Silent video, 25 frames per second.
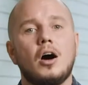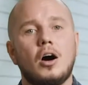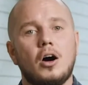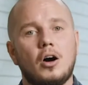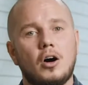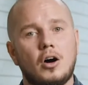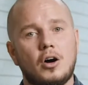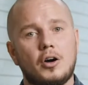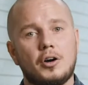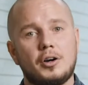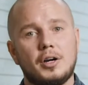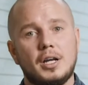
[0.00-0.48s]

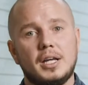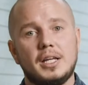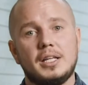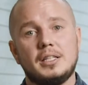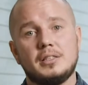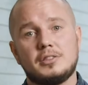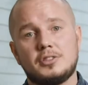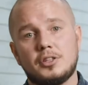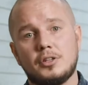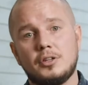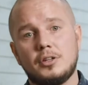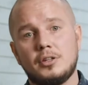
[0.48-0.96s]
Our
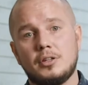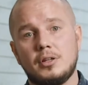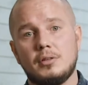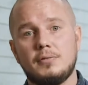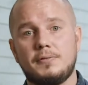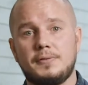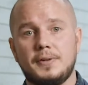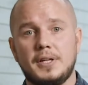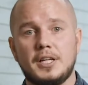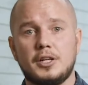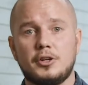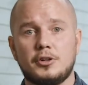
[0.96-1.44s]
internal
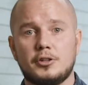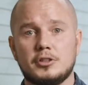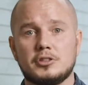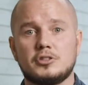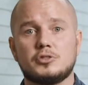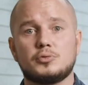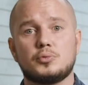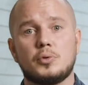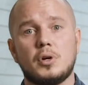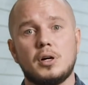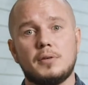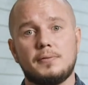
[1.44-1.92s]

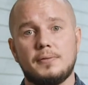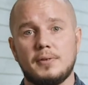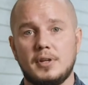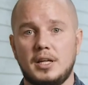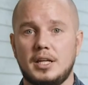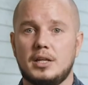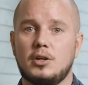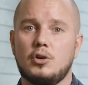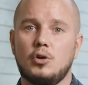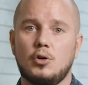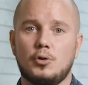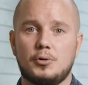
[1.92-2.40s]
figures roughly
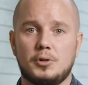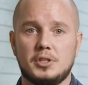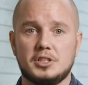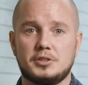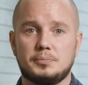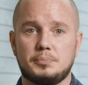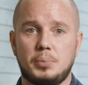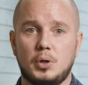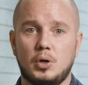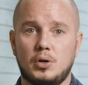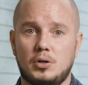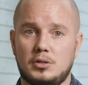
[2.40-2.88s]

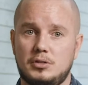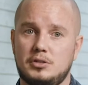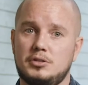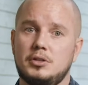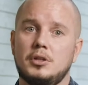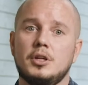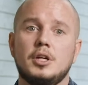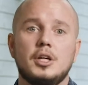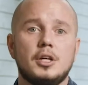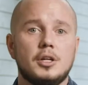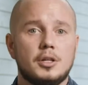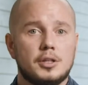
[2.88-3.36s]
correspond
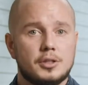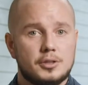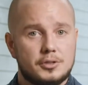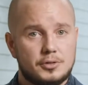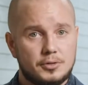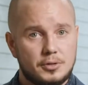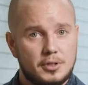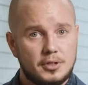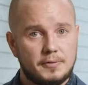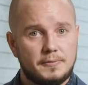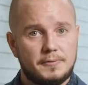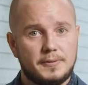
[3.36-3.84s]
to
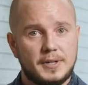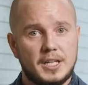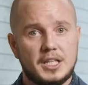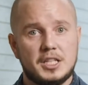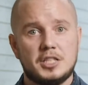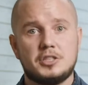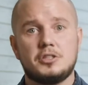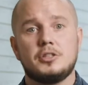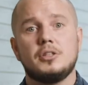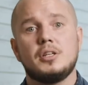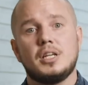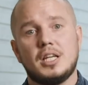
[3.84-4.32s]
the
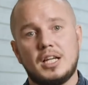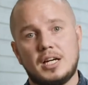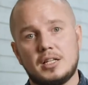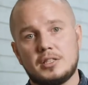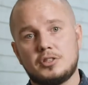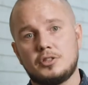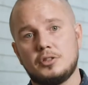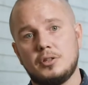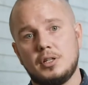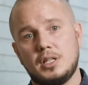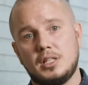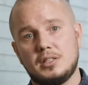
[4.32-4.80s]
Finnish
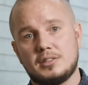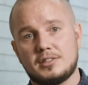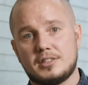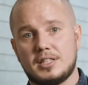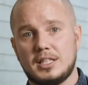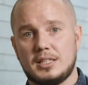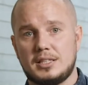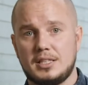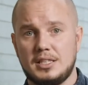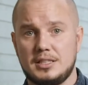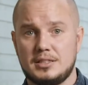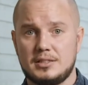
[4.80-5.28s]
national
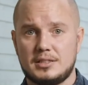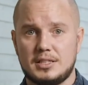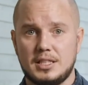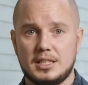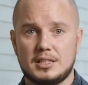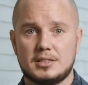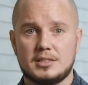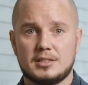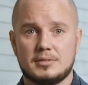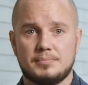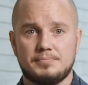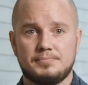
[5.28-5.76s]

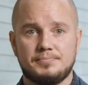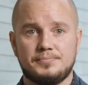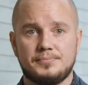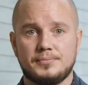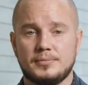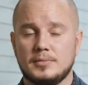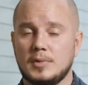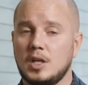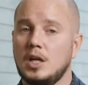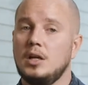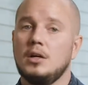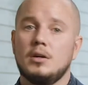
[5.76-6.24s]
statistics.
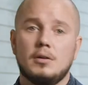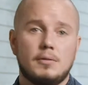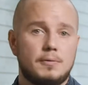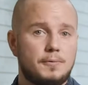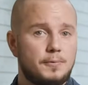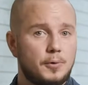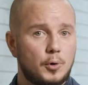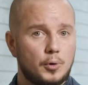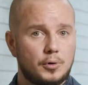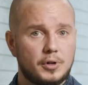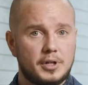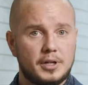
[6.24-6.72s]

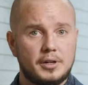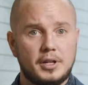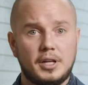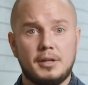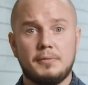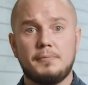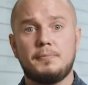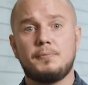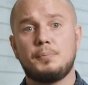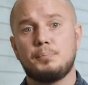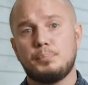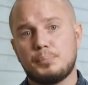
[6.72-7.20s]

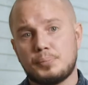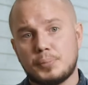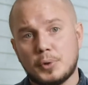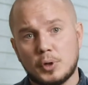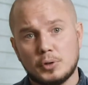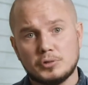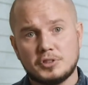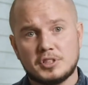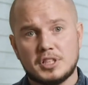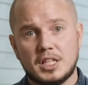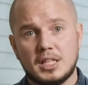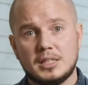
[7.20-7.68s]

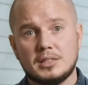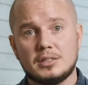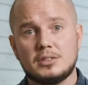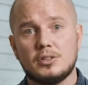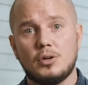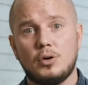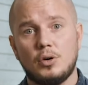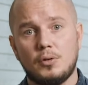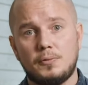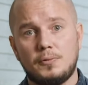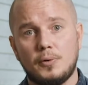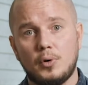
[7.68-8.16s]
40%
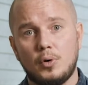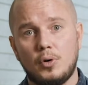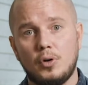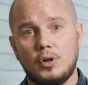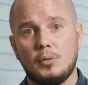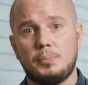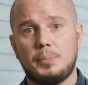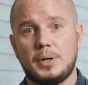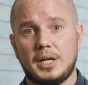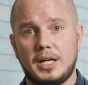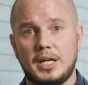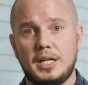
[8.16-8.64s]
of all
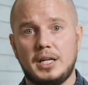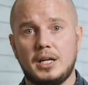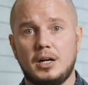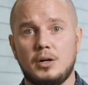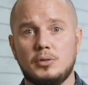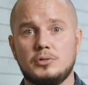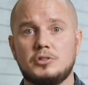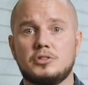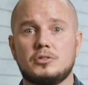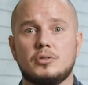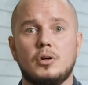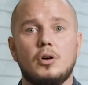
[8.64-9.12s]

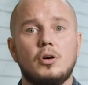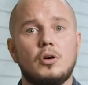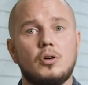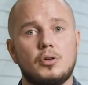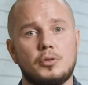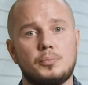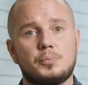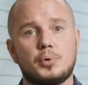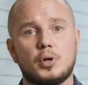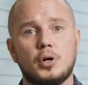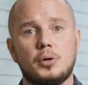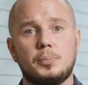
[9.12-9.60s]
payouts on
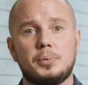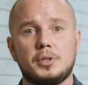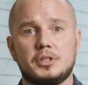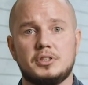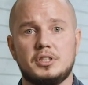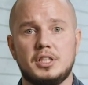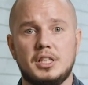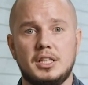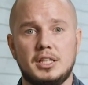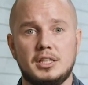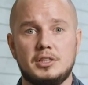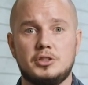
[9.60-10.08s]

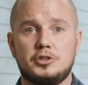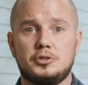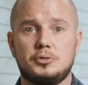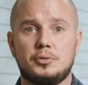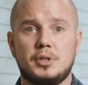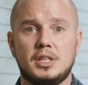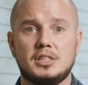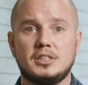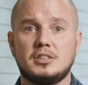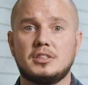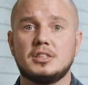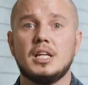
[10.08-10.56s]
property
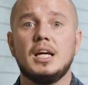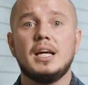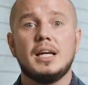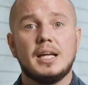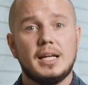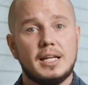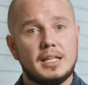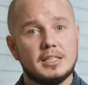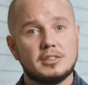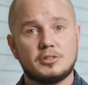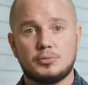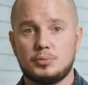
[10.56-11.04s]
insurance
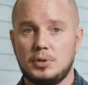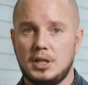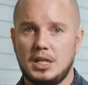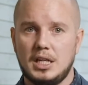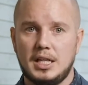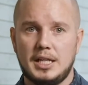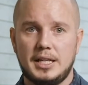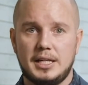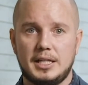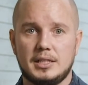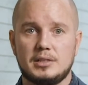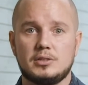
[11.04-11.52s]
is
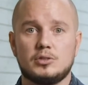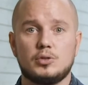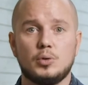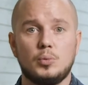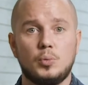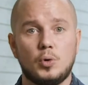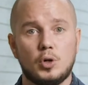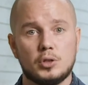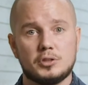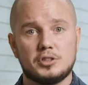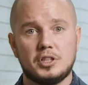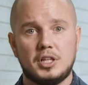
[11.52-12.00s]
related to
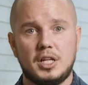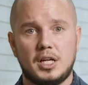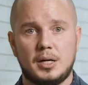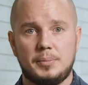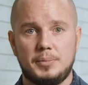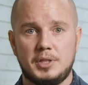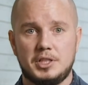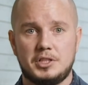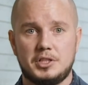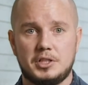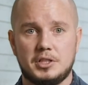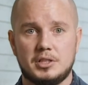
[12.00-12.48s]
water
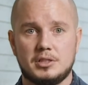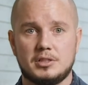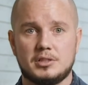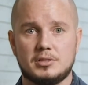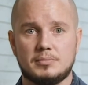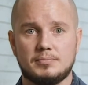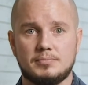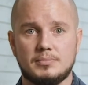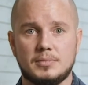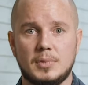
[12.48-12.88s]
damages,